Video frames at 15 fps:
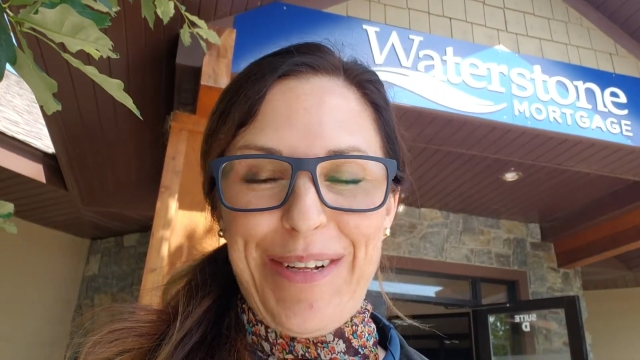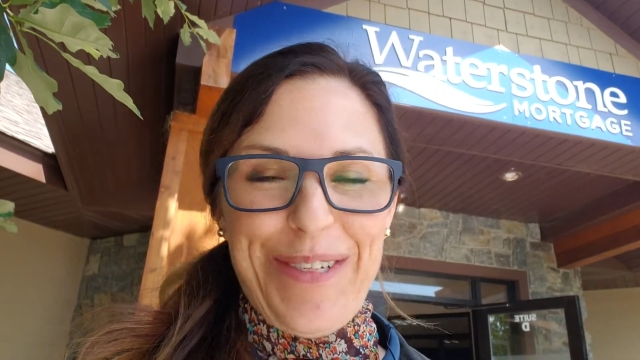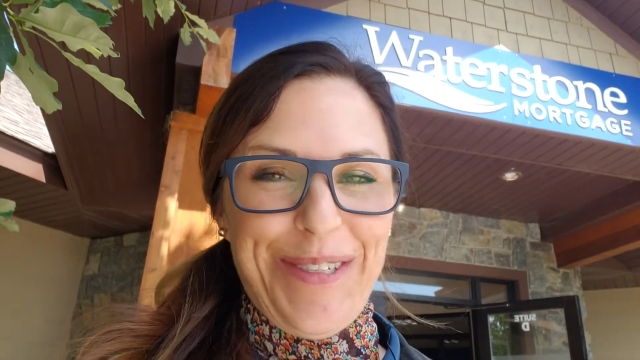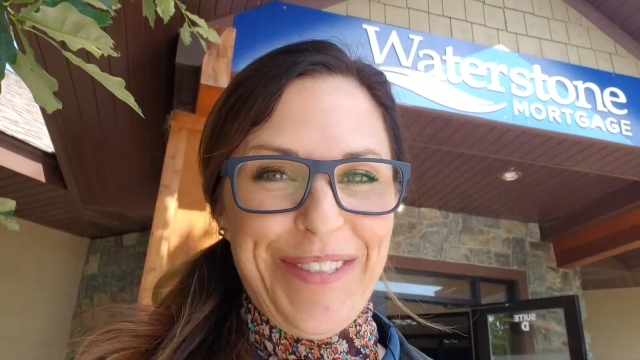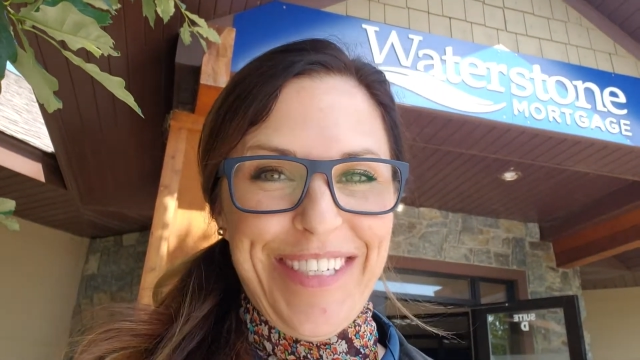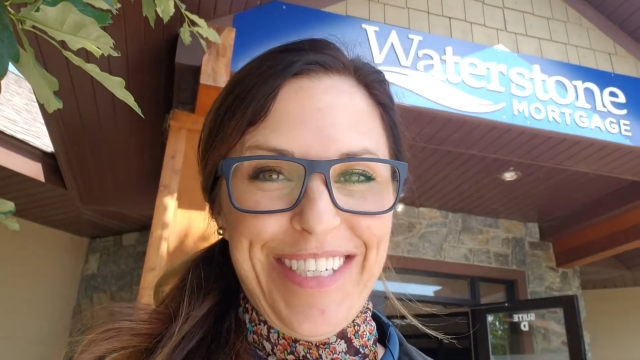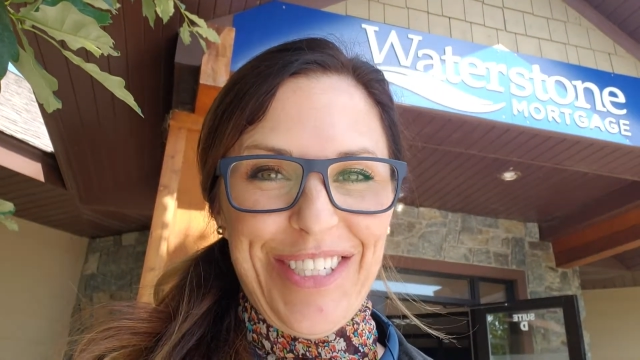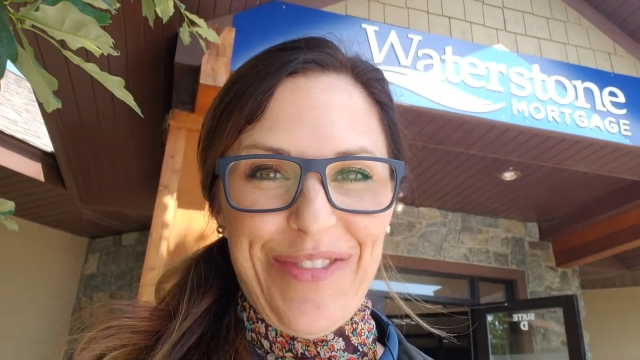
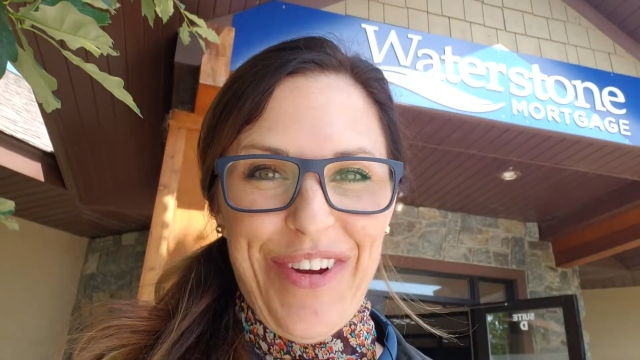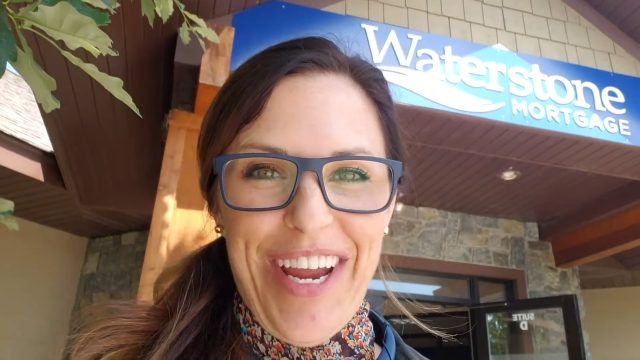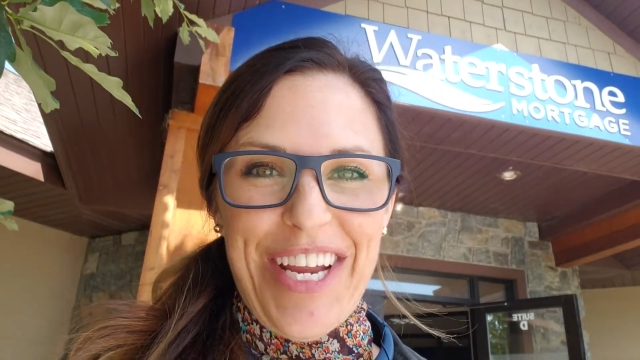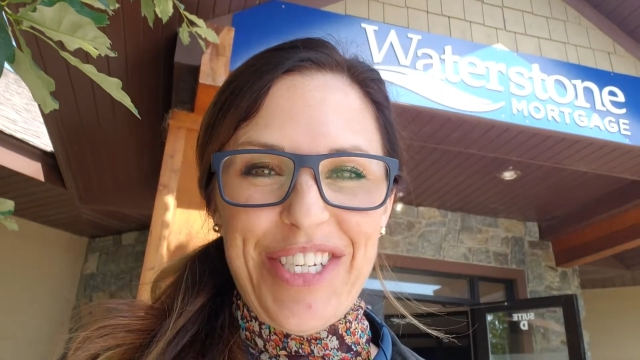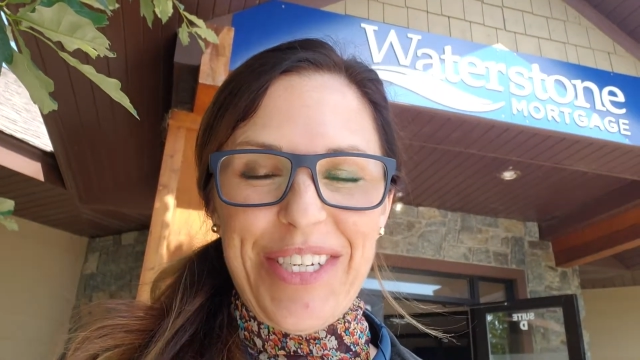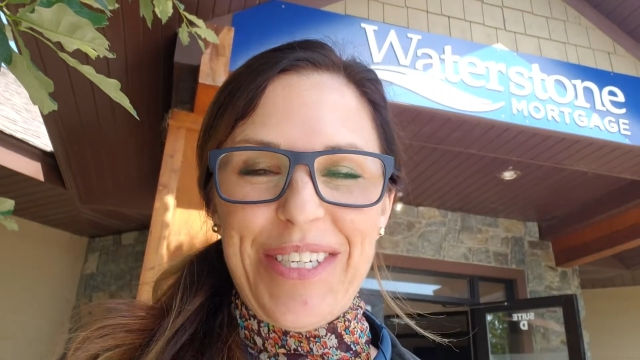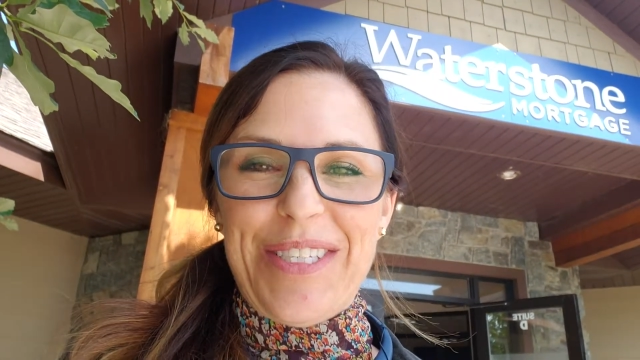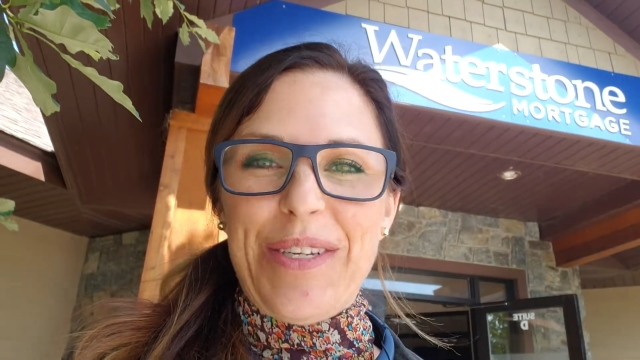closings for
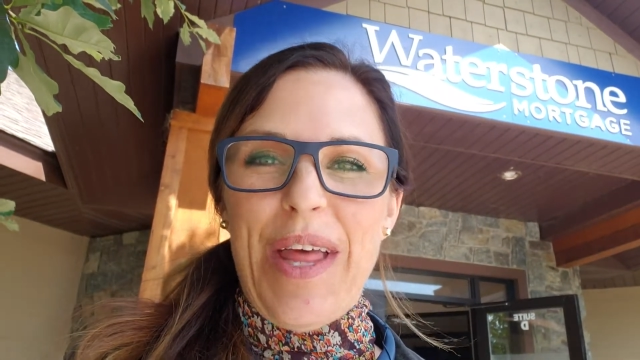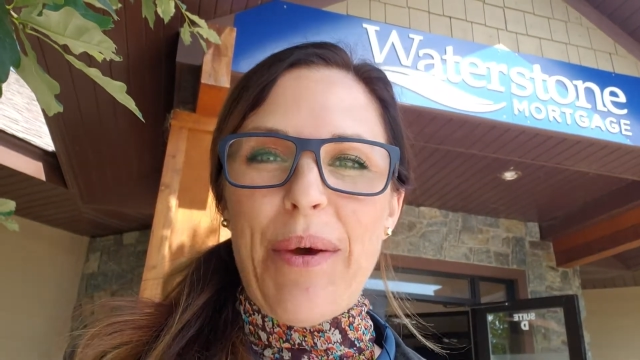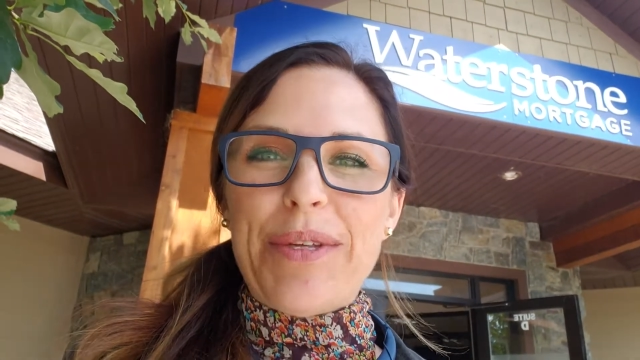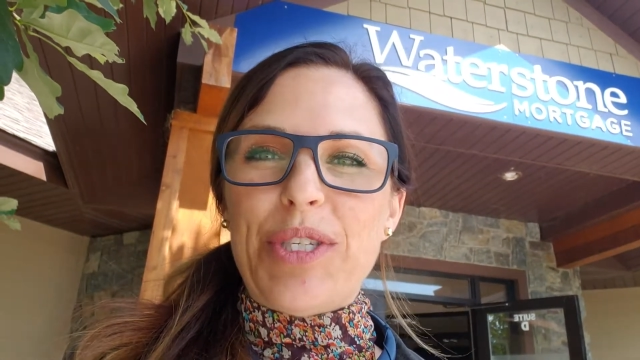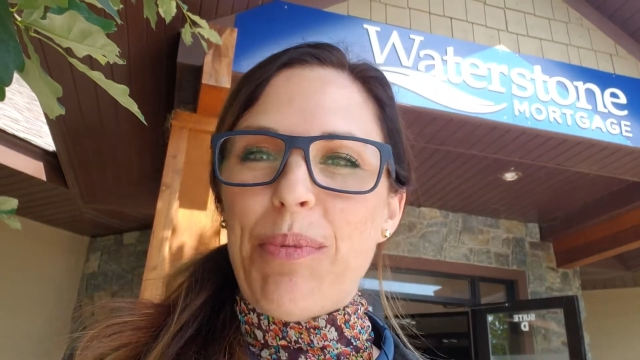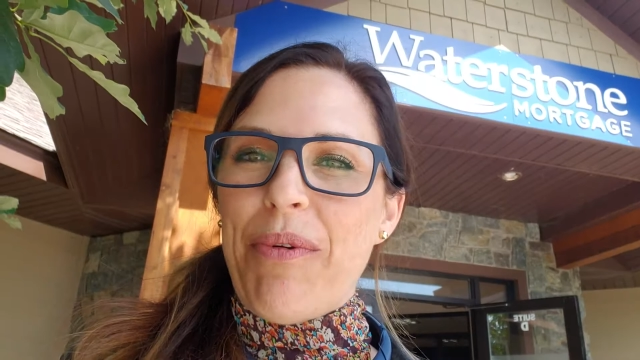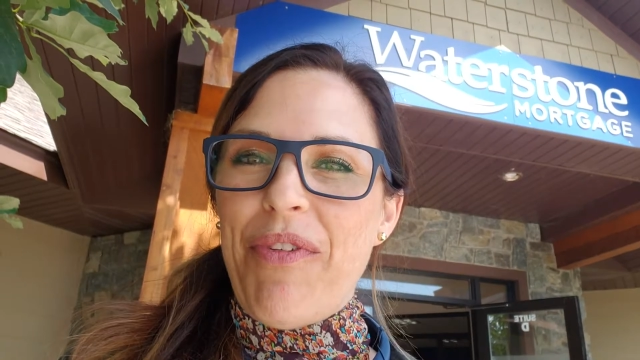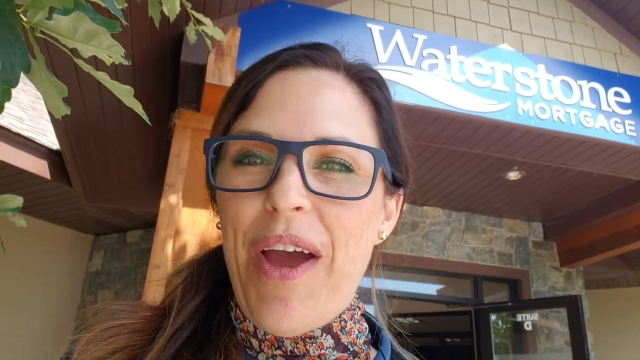agents. So that was
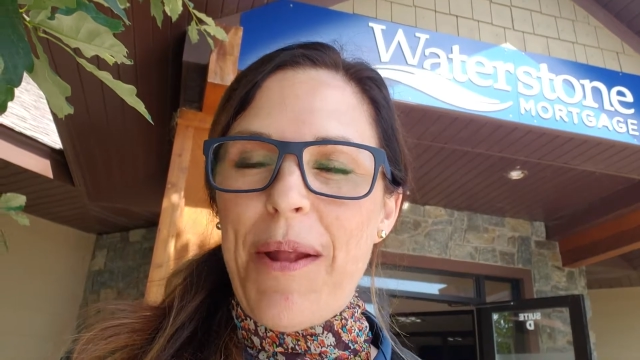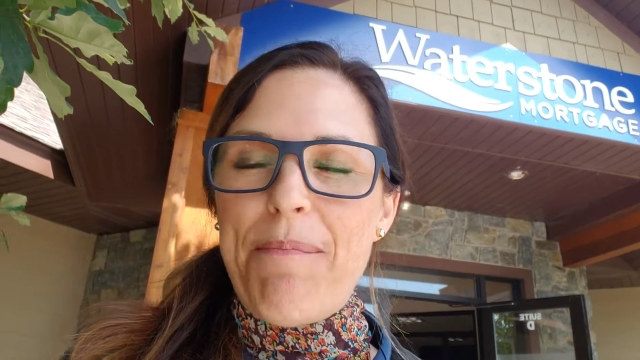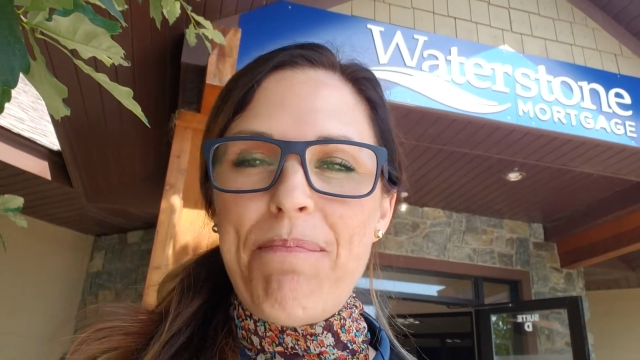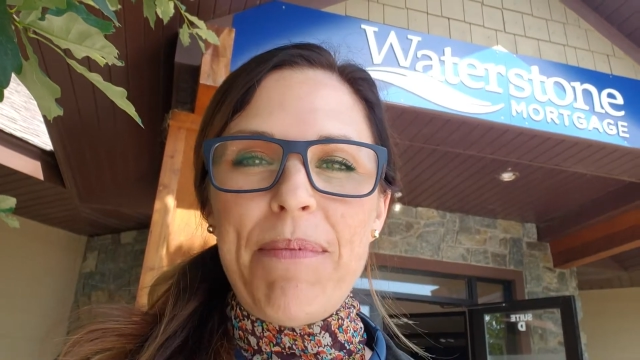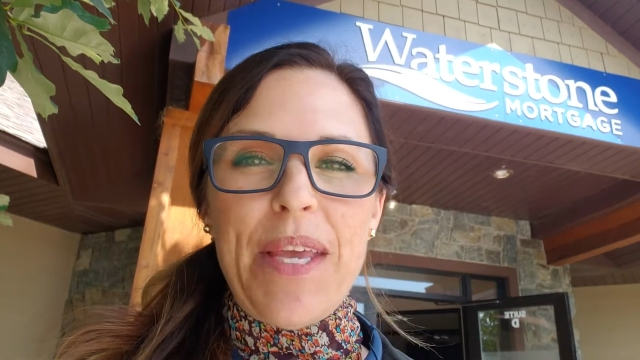super fun.